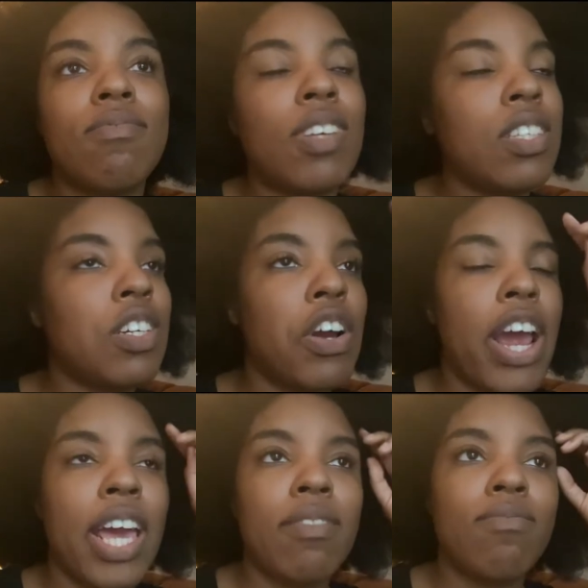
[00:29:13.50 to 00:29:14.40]
it's all
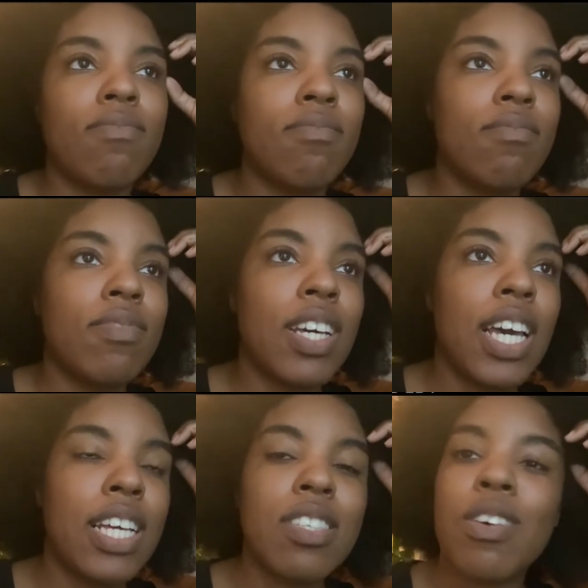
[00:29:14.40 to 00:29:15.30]
right.
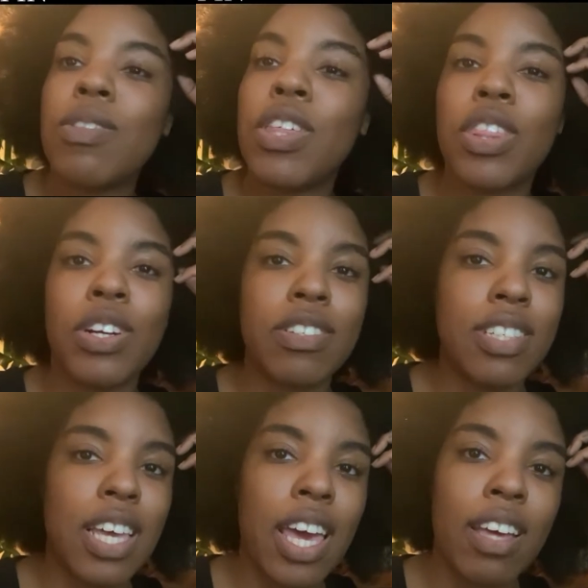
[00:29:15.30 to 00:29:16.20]
It's only
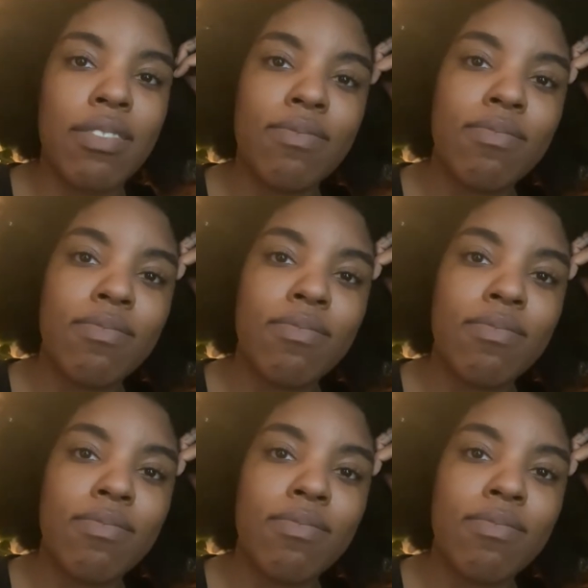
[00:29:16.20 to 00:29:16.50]
Thursday.